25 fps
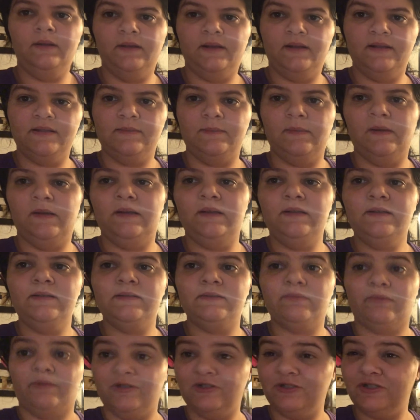that's about it.
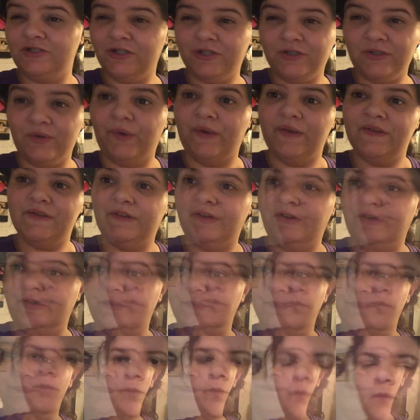So I'll just talk to you guys later.
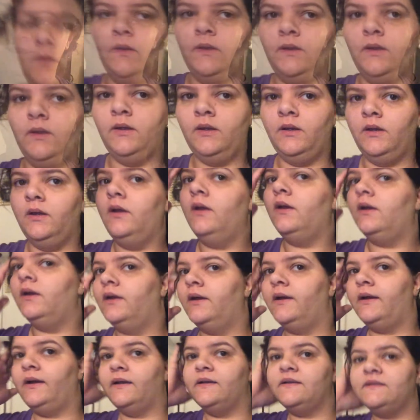
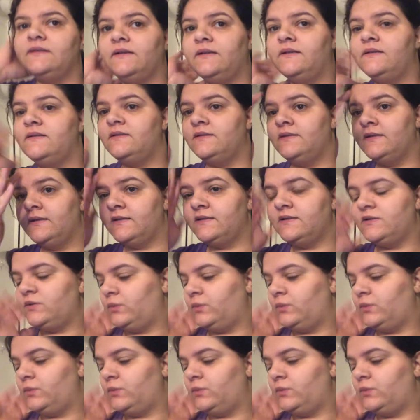Hey guys, it's six